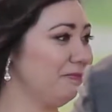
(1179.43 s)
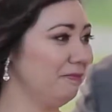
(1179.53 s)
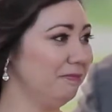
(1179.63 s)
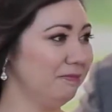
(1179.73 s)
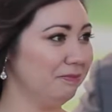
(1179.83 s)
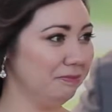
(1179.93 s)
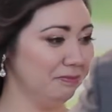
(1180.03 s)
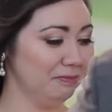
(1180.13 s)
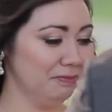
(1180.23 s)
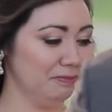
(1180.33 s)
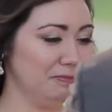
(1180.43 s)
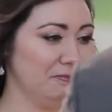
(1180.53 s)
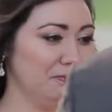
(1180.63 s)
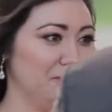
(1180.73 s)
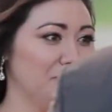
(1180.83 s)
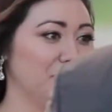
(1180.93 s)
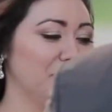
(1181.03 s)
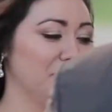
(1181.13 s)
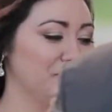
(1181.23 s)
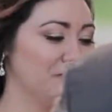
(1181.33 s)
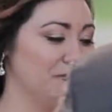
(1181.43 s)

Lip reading: (silent)